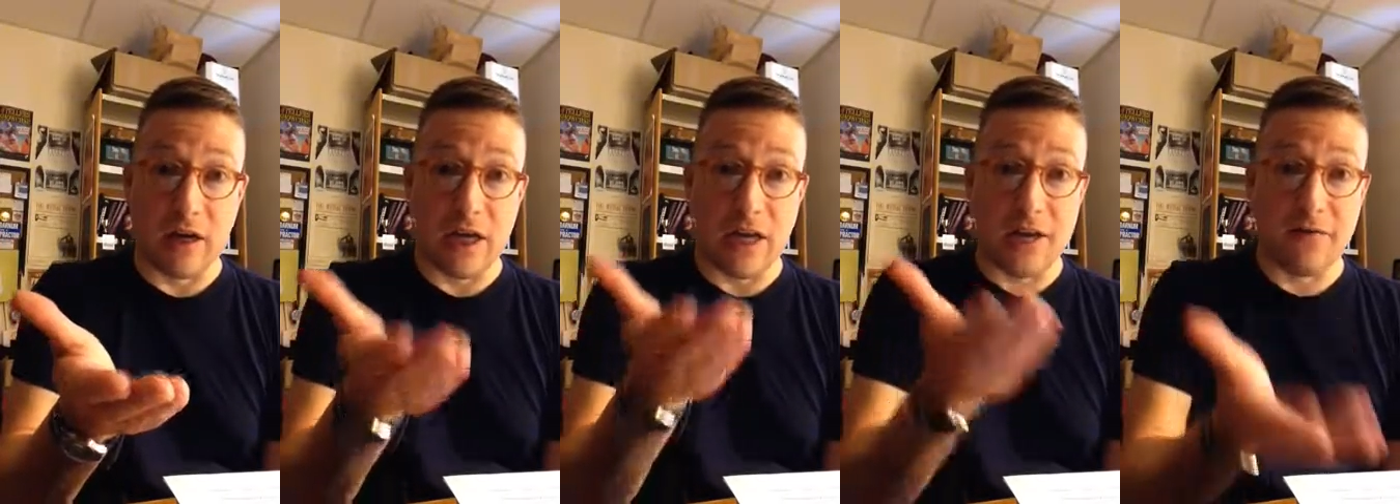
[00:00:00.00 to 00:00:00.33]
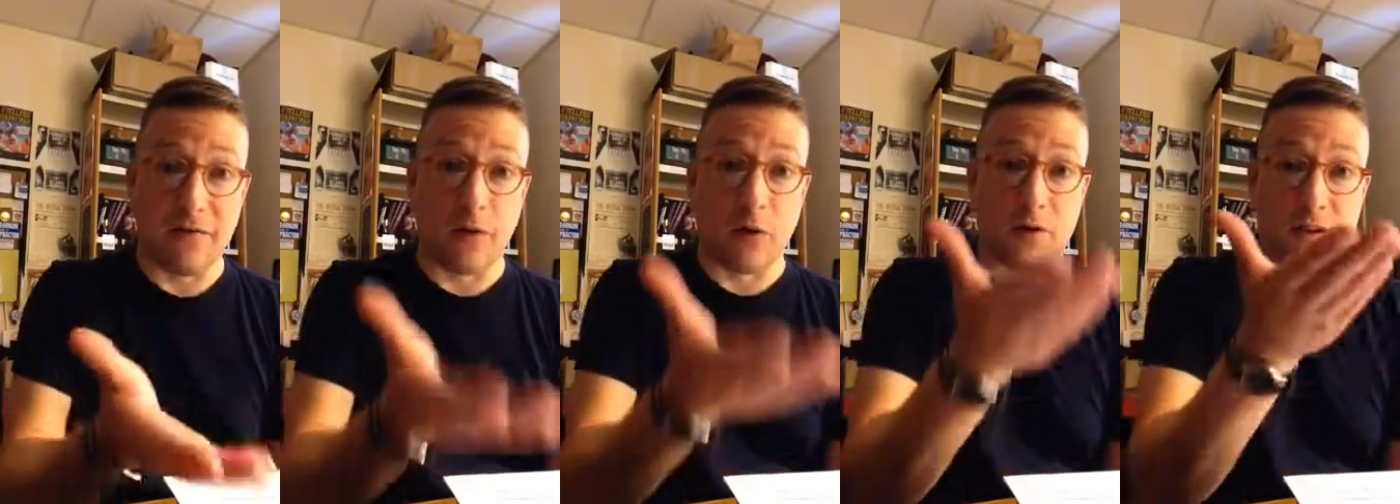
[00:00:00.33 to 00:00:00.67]

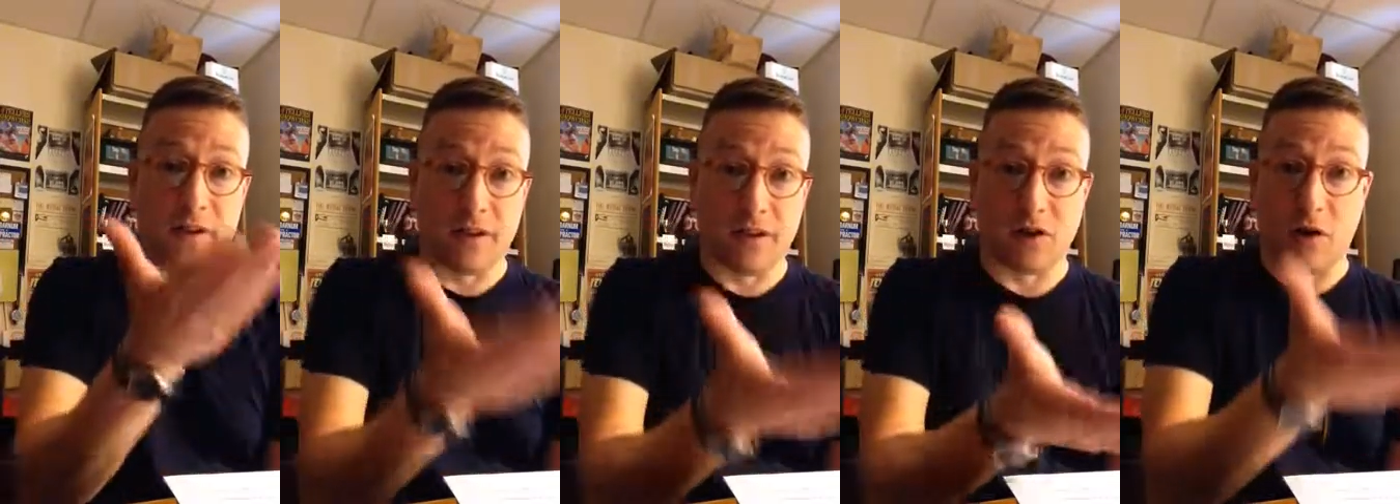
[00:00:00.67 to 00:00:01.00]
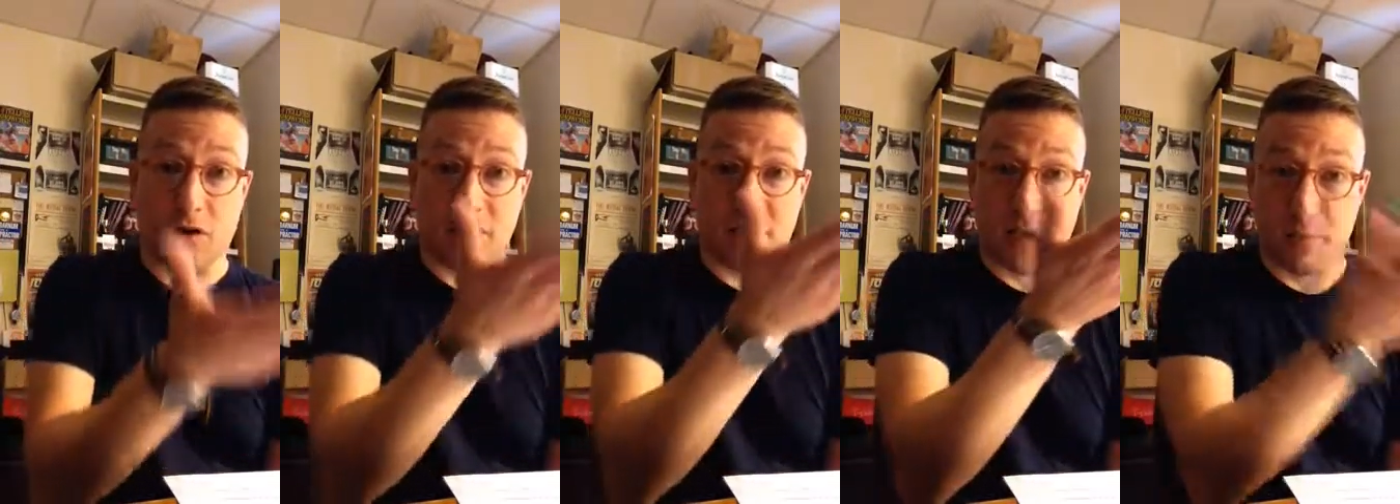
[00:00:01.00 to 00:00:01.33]
influences the
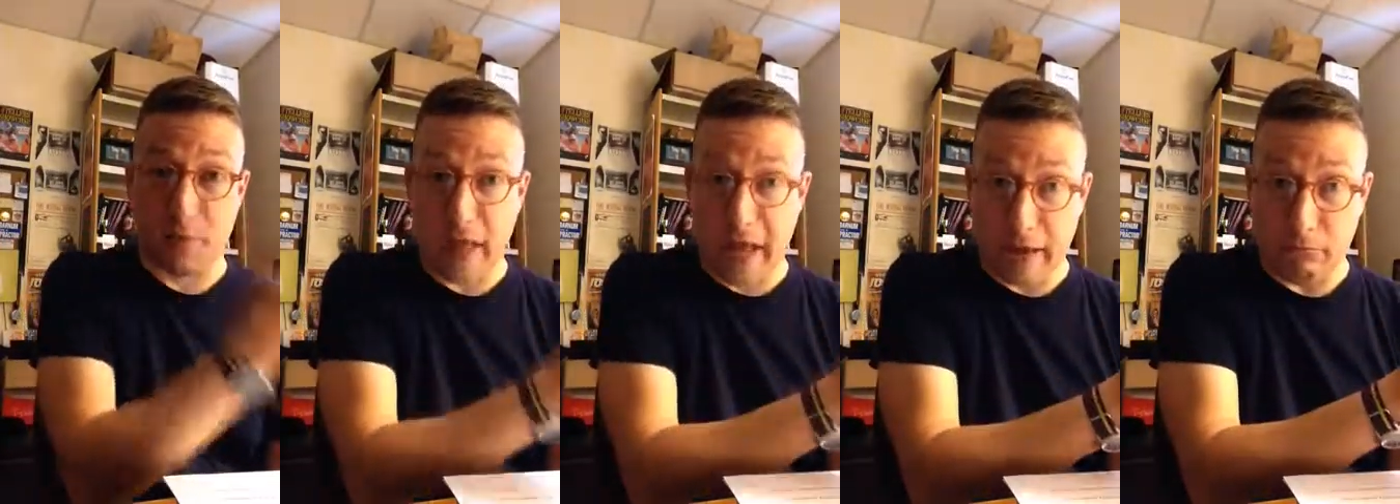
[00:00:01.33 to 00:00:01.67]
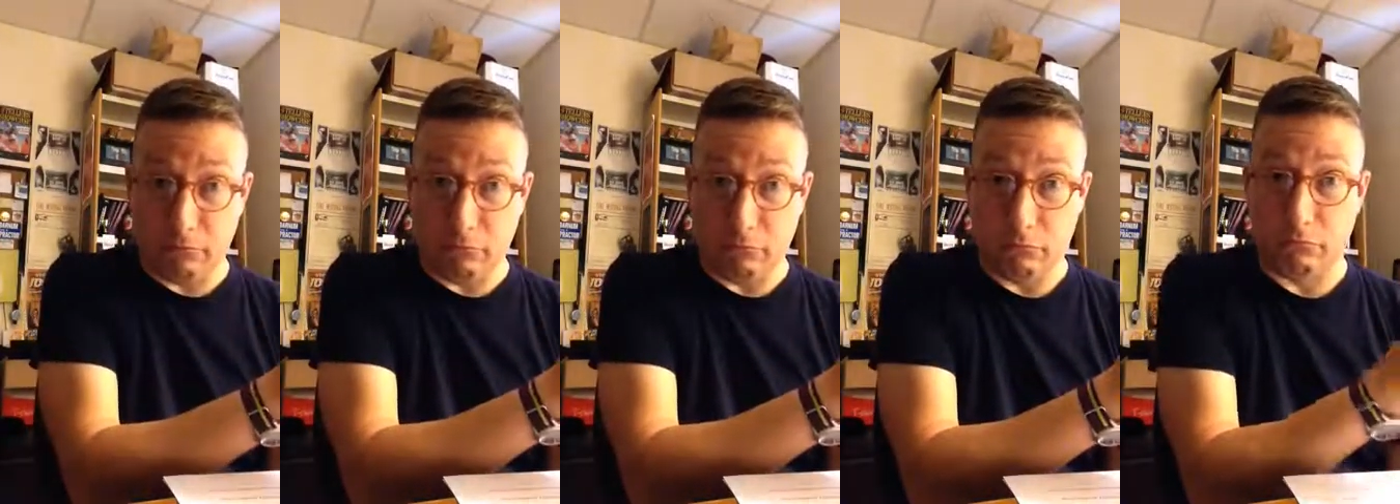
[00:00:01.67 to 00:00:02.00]
songs that they play.
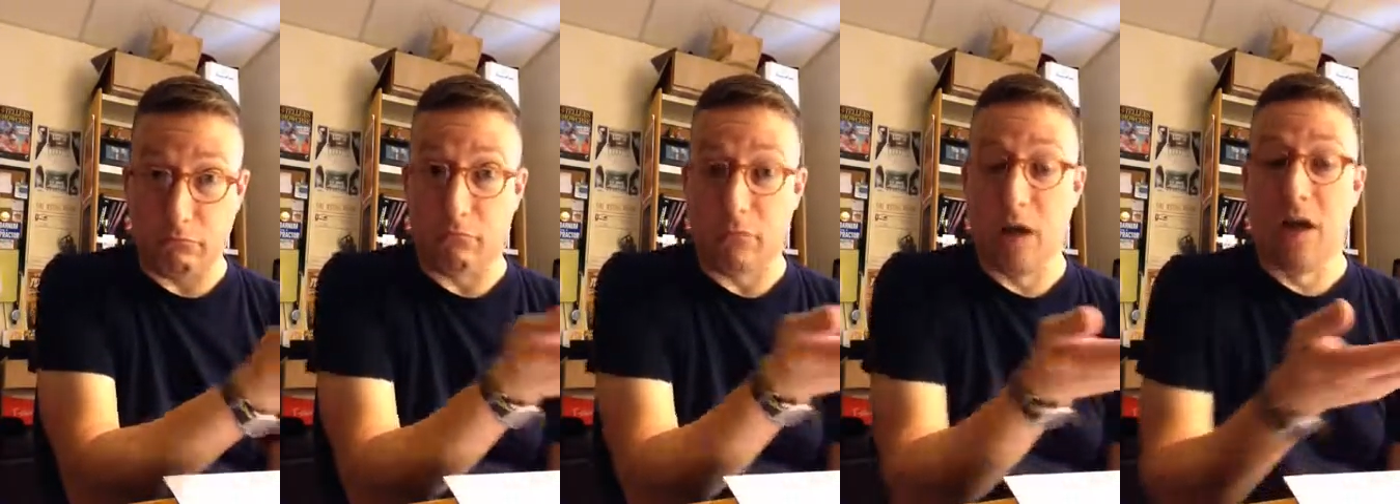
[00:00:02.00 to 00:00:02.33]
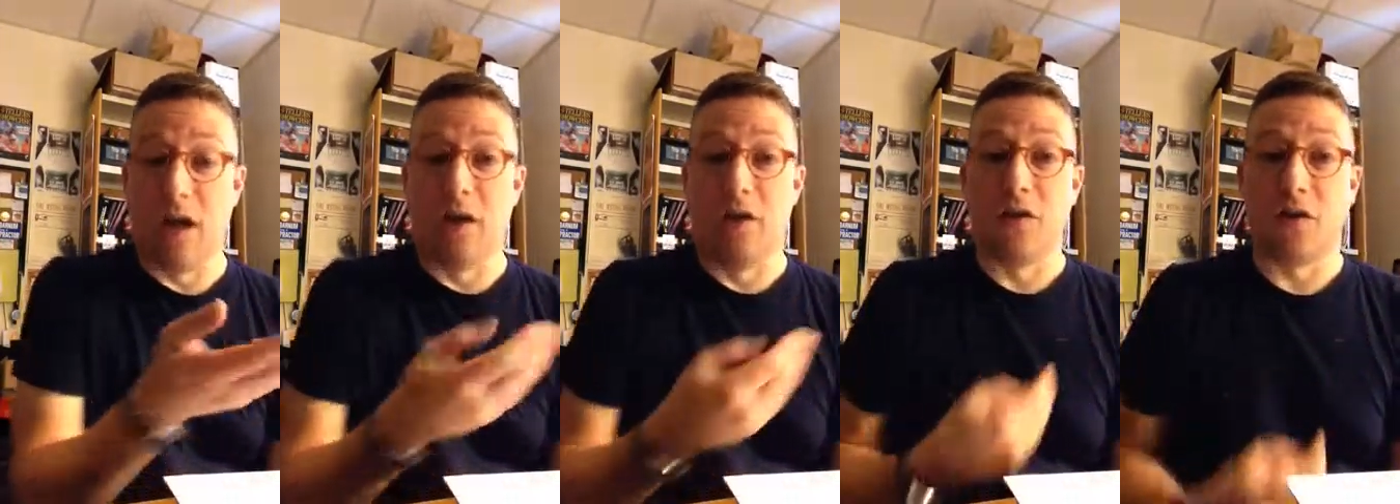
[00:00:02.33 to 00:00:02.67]

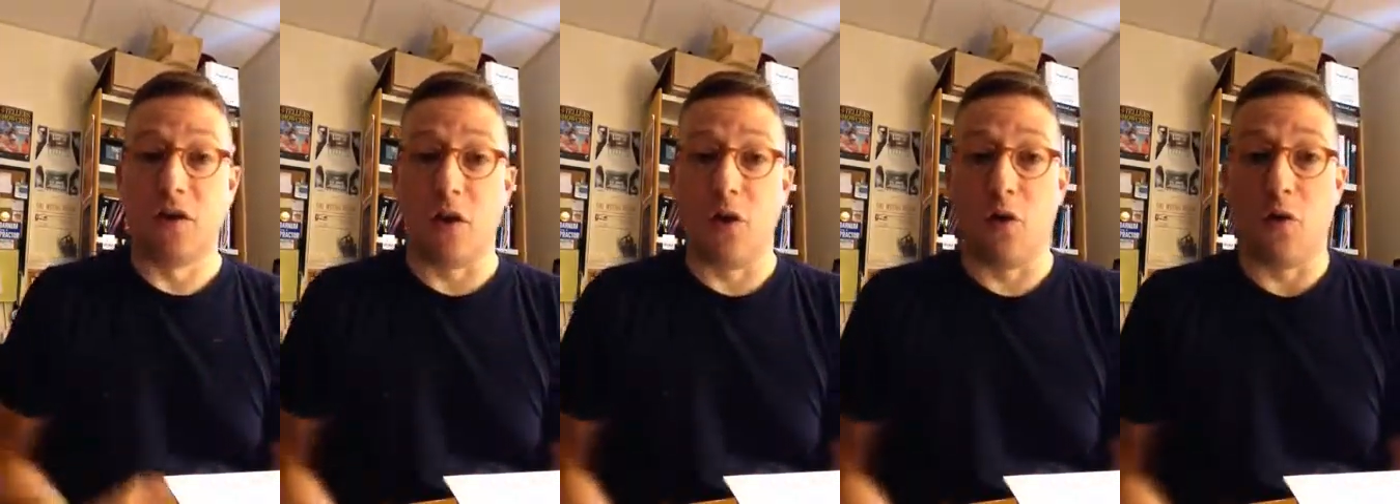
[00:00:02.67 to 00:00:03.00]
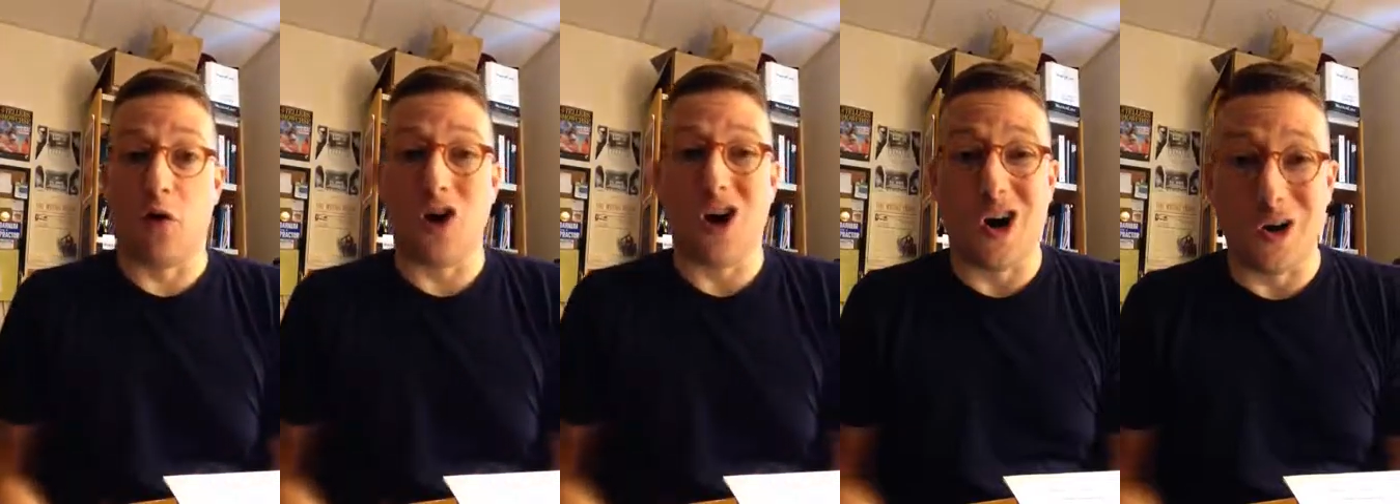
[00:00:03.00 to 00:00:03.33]
So,
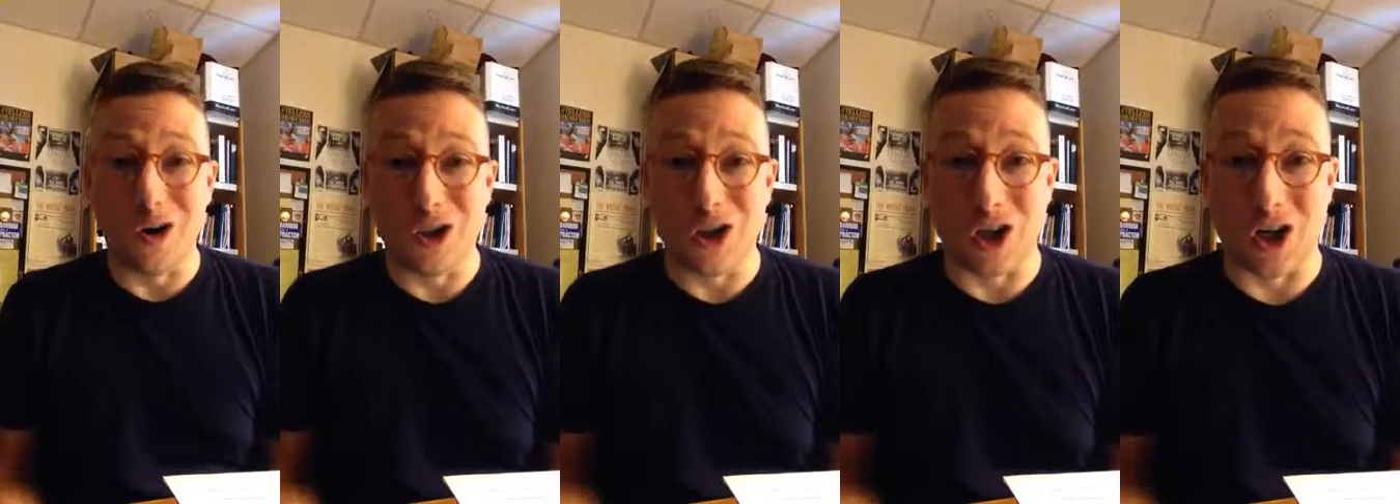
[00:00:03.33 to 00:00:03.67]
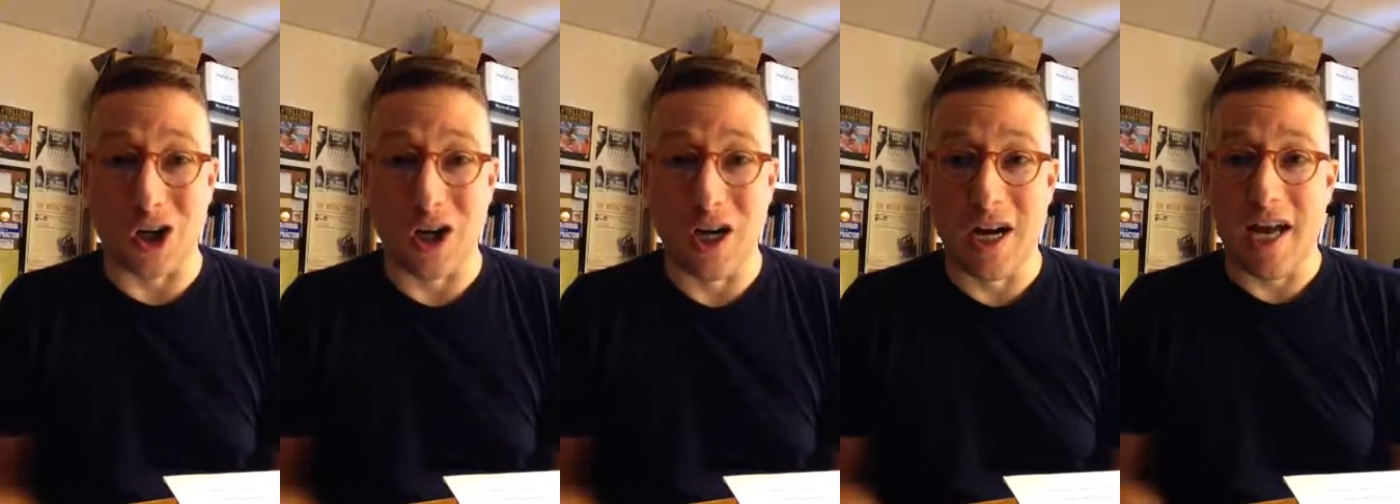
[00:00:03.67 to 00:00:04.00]

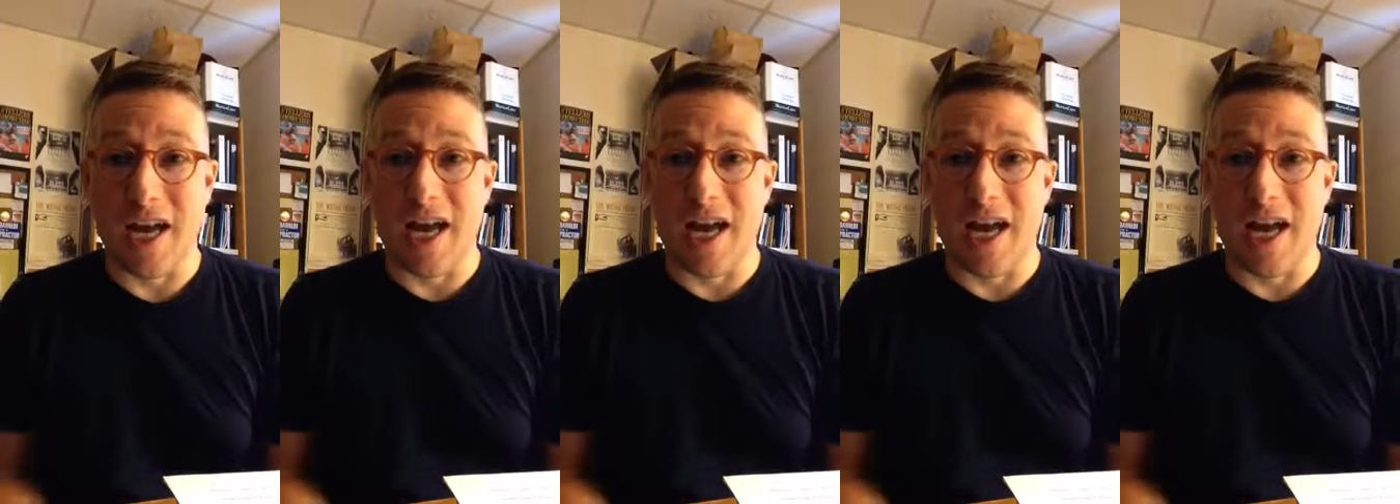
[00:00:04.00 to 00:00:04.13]
culture